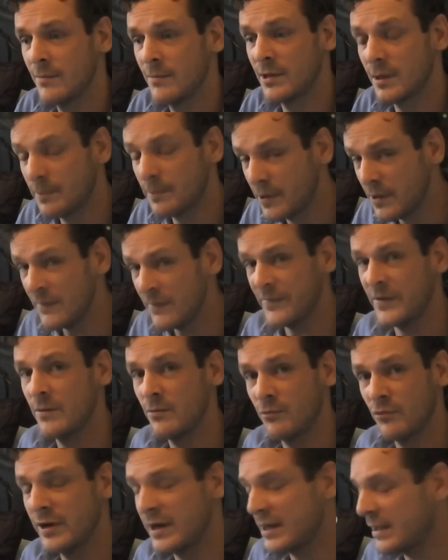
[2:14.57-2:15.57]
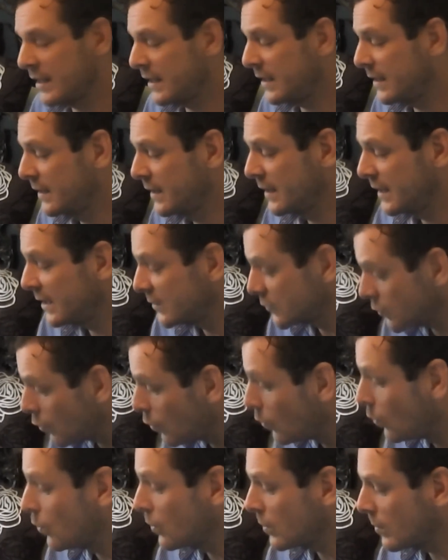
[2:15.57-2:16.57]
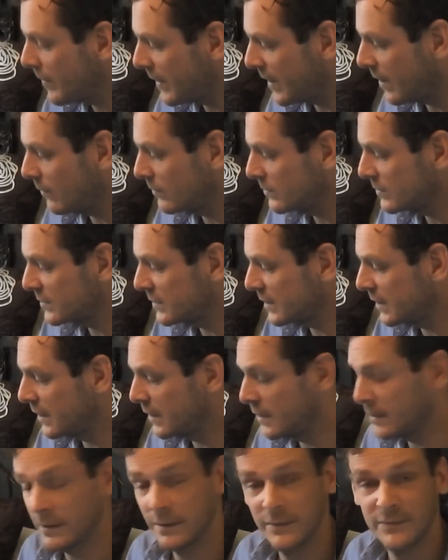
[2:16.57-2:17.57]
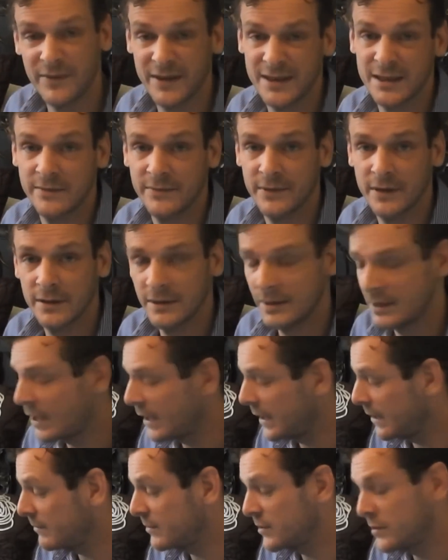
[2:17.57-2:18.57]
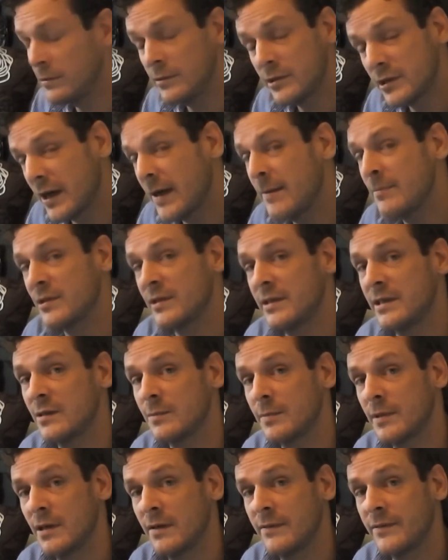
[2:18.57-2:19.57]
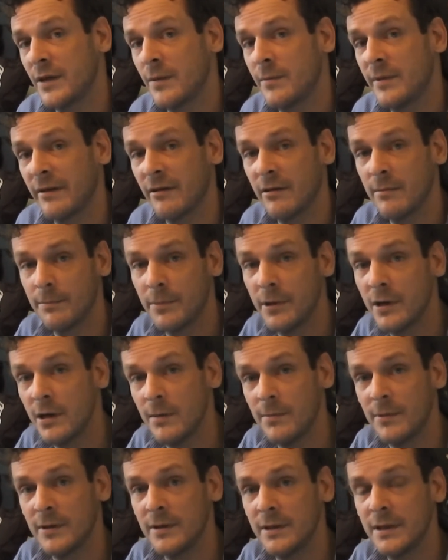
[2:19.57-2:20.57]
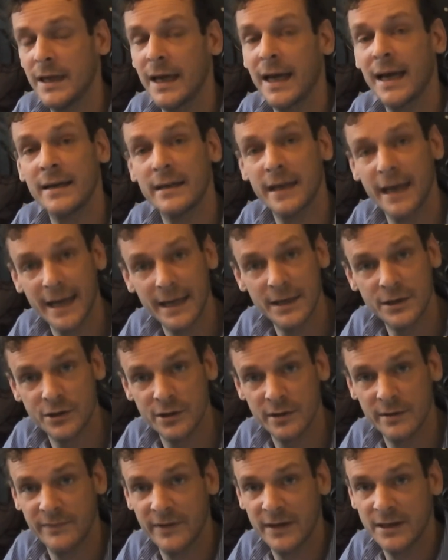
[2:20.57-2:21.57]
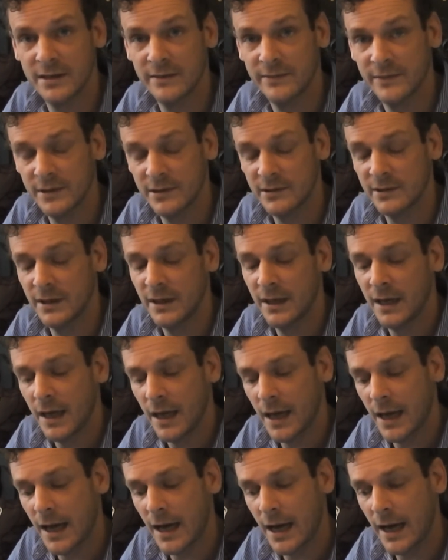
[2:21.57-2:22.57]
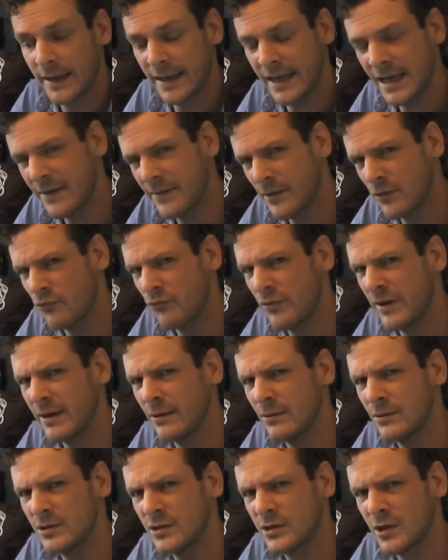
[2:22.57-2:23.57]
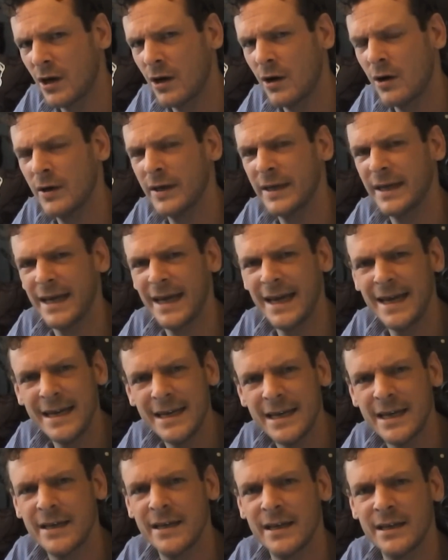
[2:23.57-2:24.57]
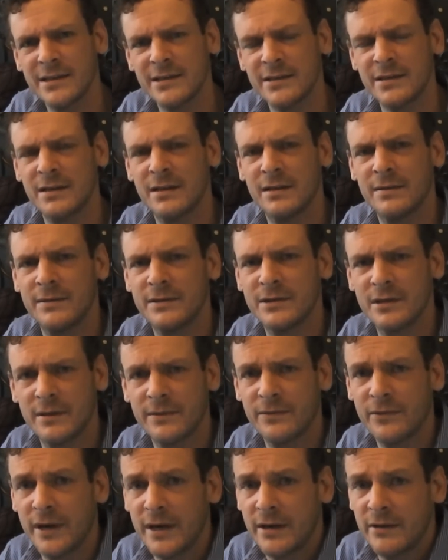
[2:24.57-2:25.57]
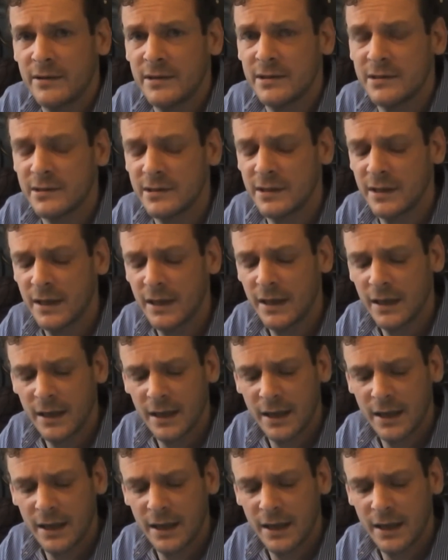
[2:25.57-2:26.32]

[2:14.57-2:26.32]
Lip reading: But the perfume really is all about vetiver. And there are two types in this perfume. There are bourbon and Haitian vetivers. And they give a real dark inkiness to the fragrance.